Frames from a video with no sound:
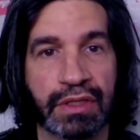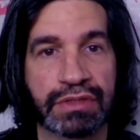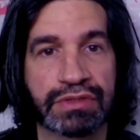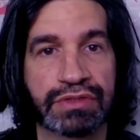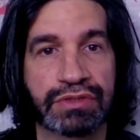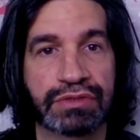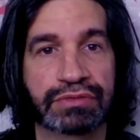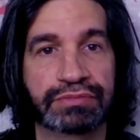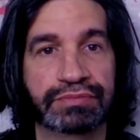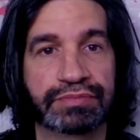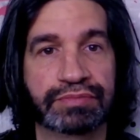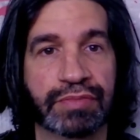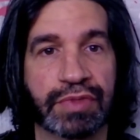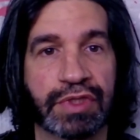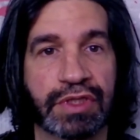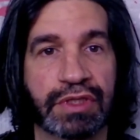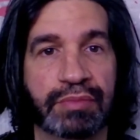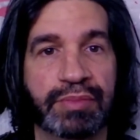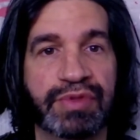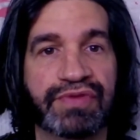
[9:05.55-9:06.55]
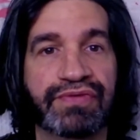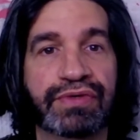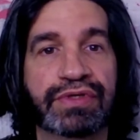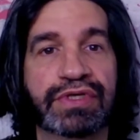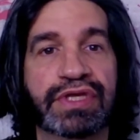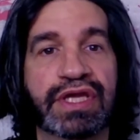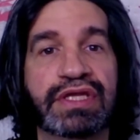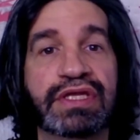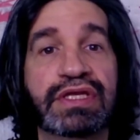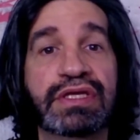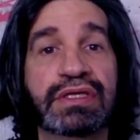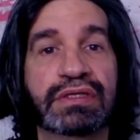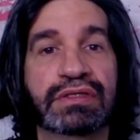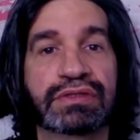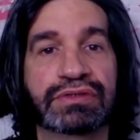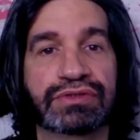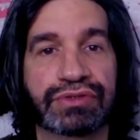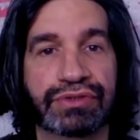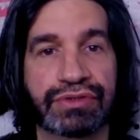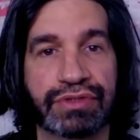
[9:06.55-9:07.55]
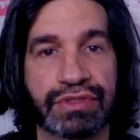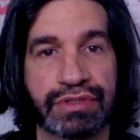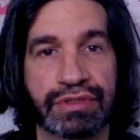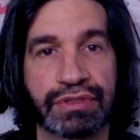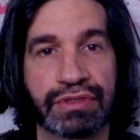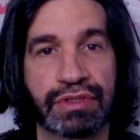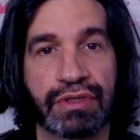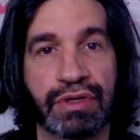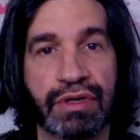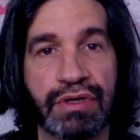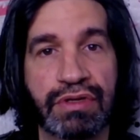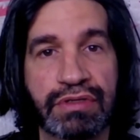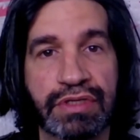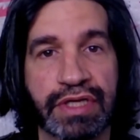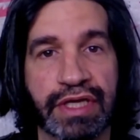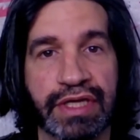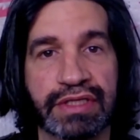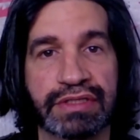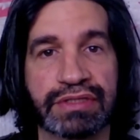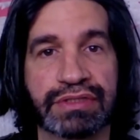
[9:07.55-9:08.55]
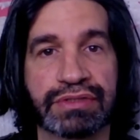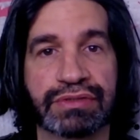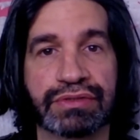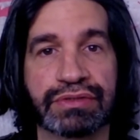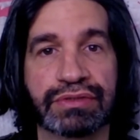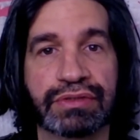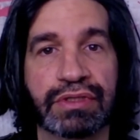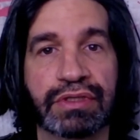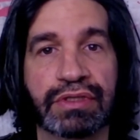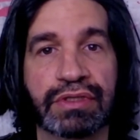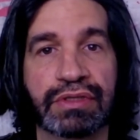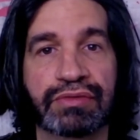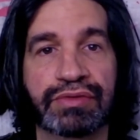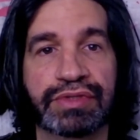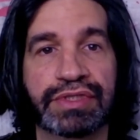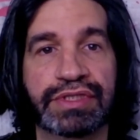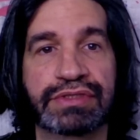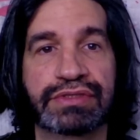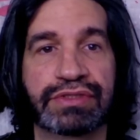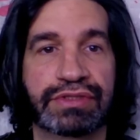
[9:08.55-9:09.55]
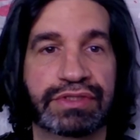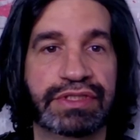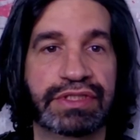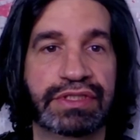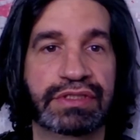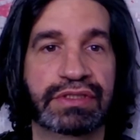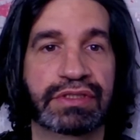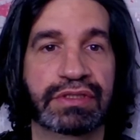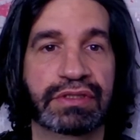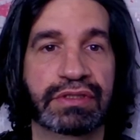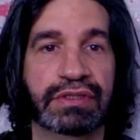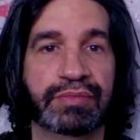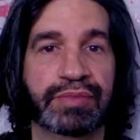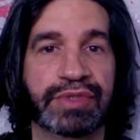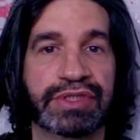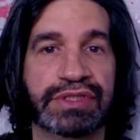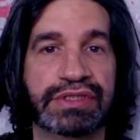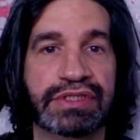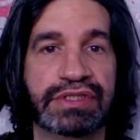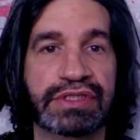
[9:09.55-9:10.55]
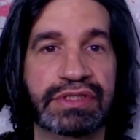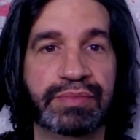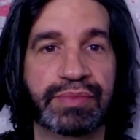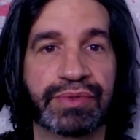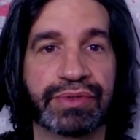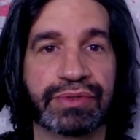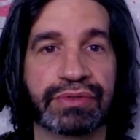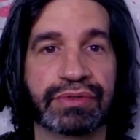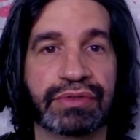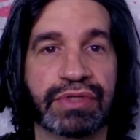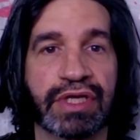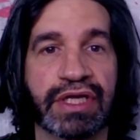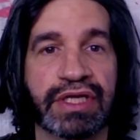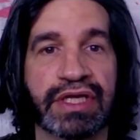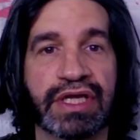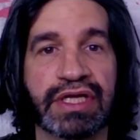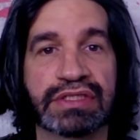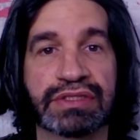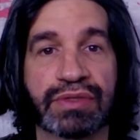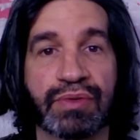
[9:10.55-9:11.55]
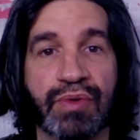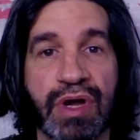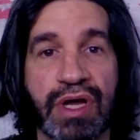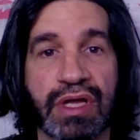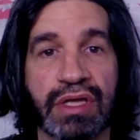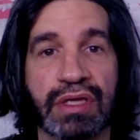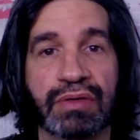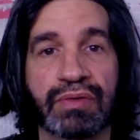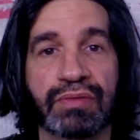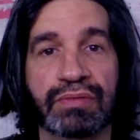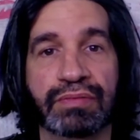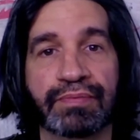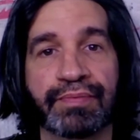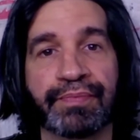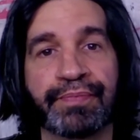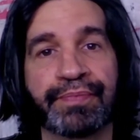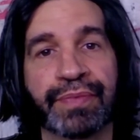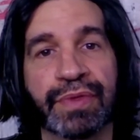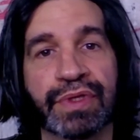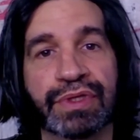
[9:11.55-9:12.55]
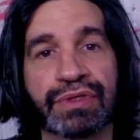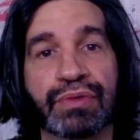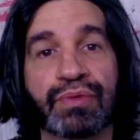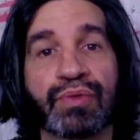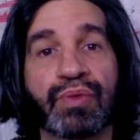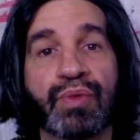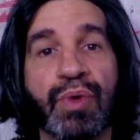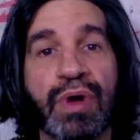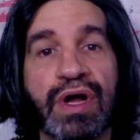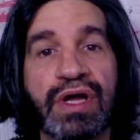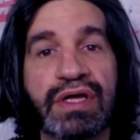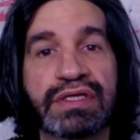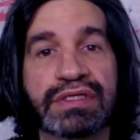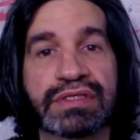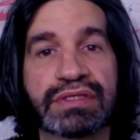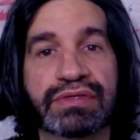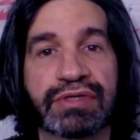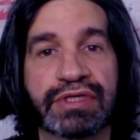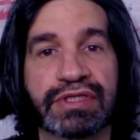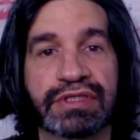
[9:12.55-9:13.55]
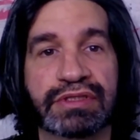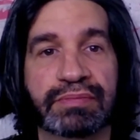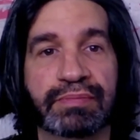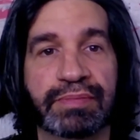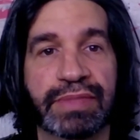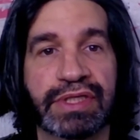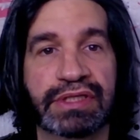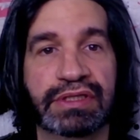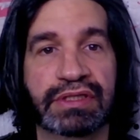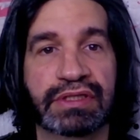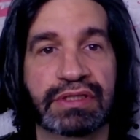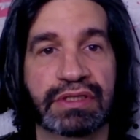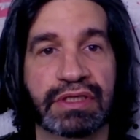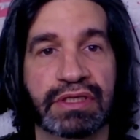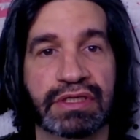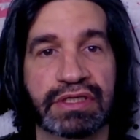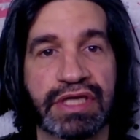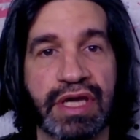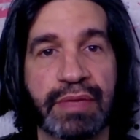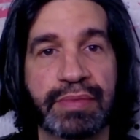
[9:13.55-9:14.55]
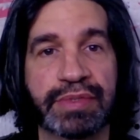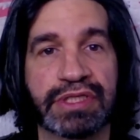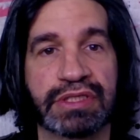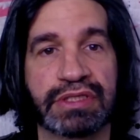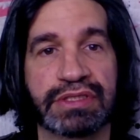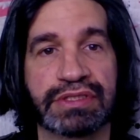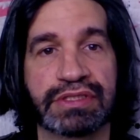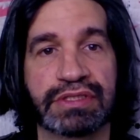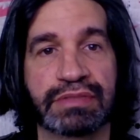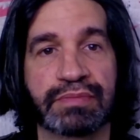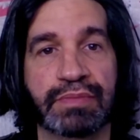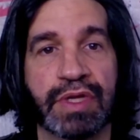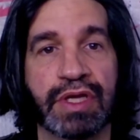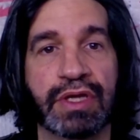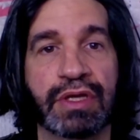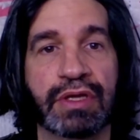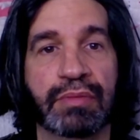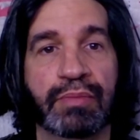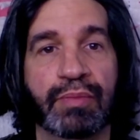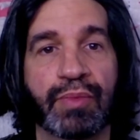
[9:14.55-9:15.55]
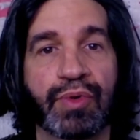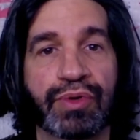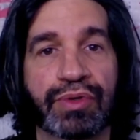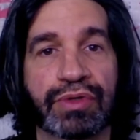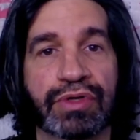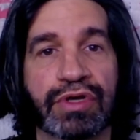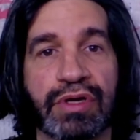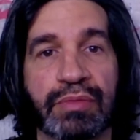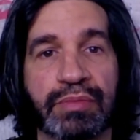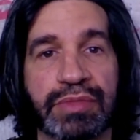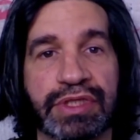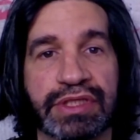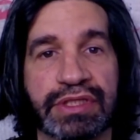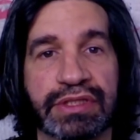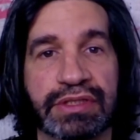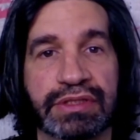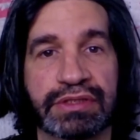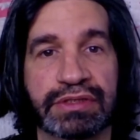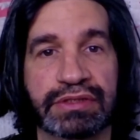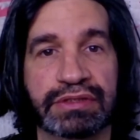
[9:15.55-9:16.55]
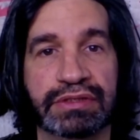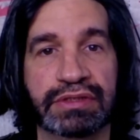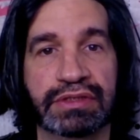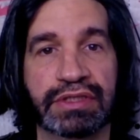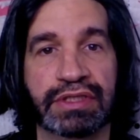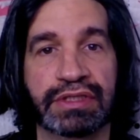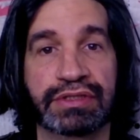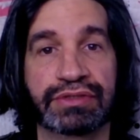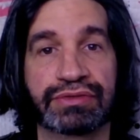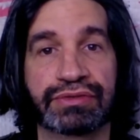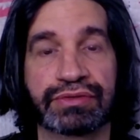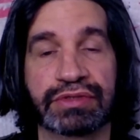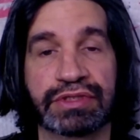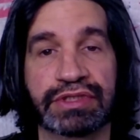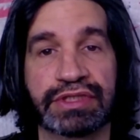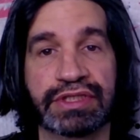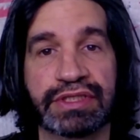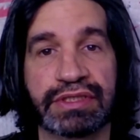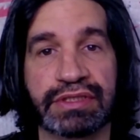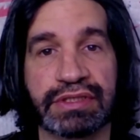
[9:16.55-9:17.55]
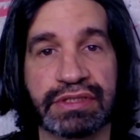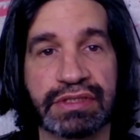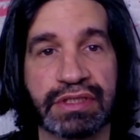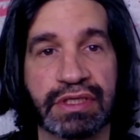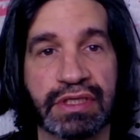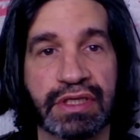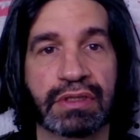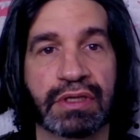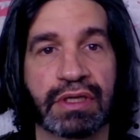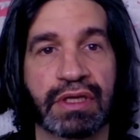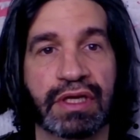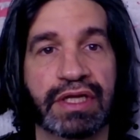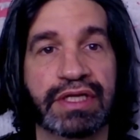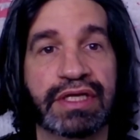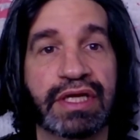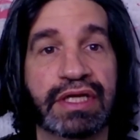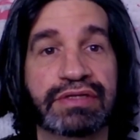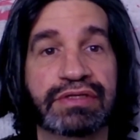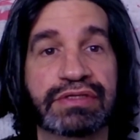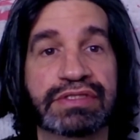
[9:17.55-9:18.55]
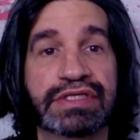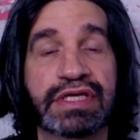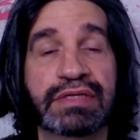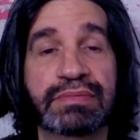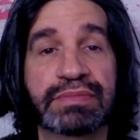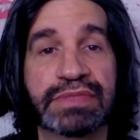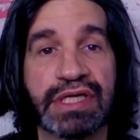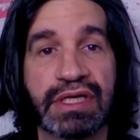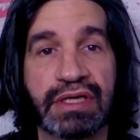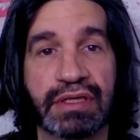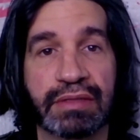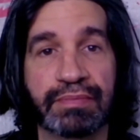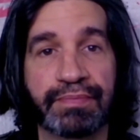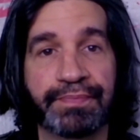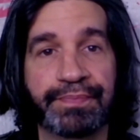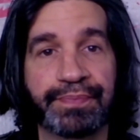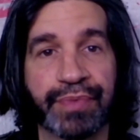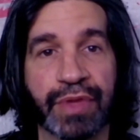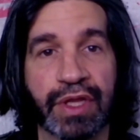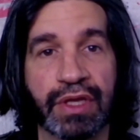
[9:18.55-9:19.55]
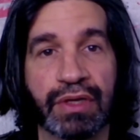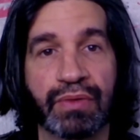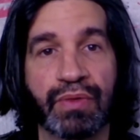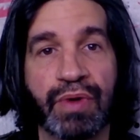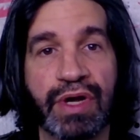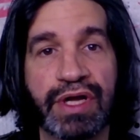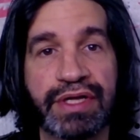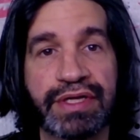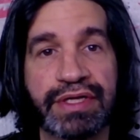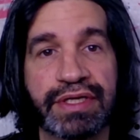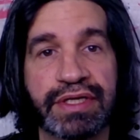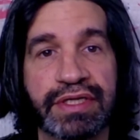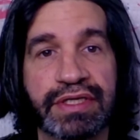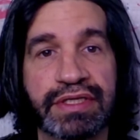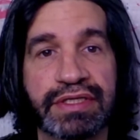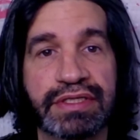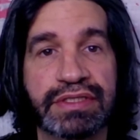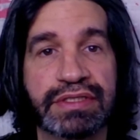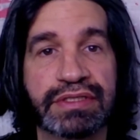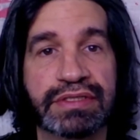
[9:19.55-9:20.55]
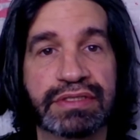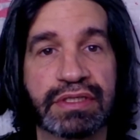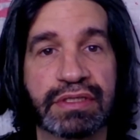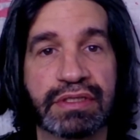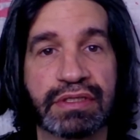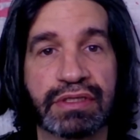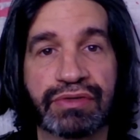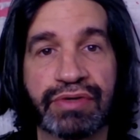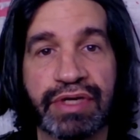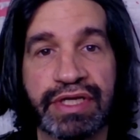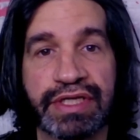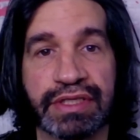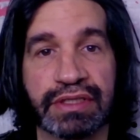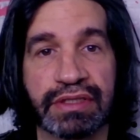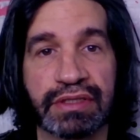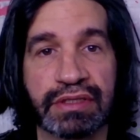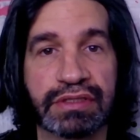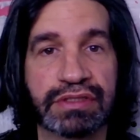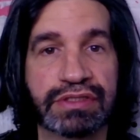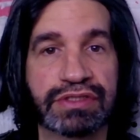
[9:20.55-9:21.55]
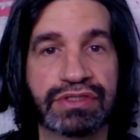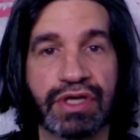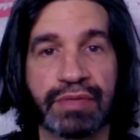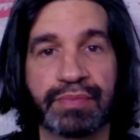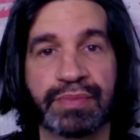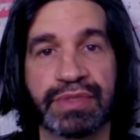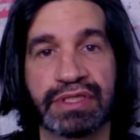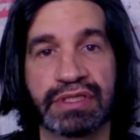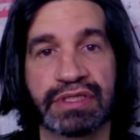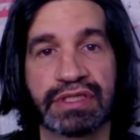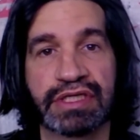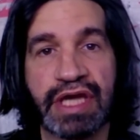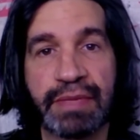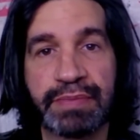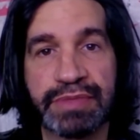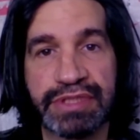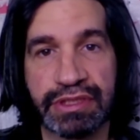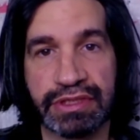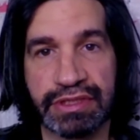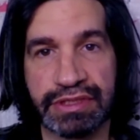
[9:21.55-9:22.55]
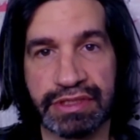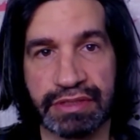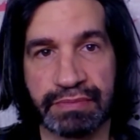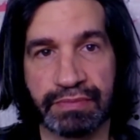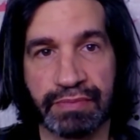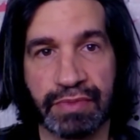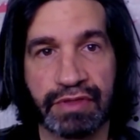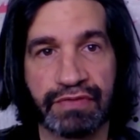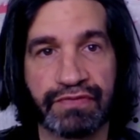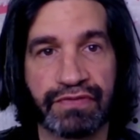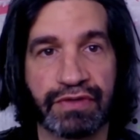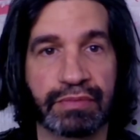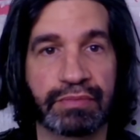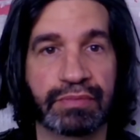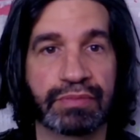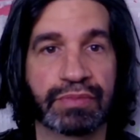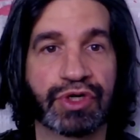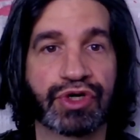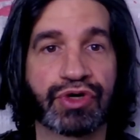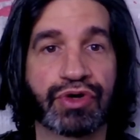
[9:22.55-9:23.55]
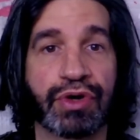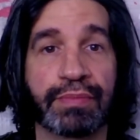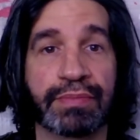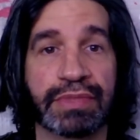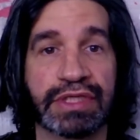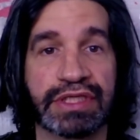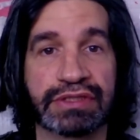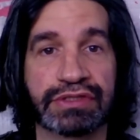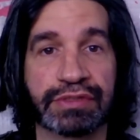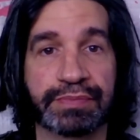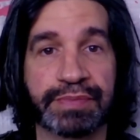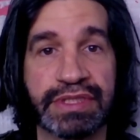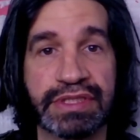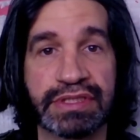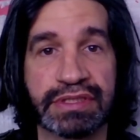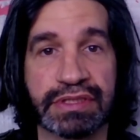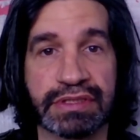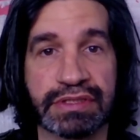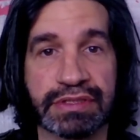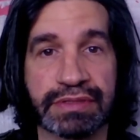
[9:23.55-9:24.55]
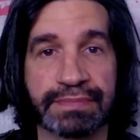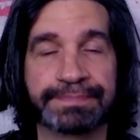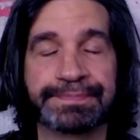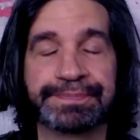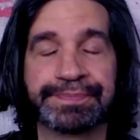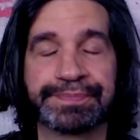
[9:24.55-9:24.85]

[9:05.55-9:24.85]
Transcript: So before getting to the long answer, we need to dig a bit deeper and ask why. So why is credit making capitalism more complicated than it truly is? And at the same time, why is credit stopping capitalism from crumbling to pieces?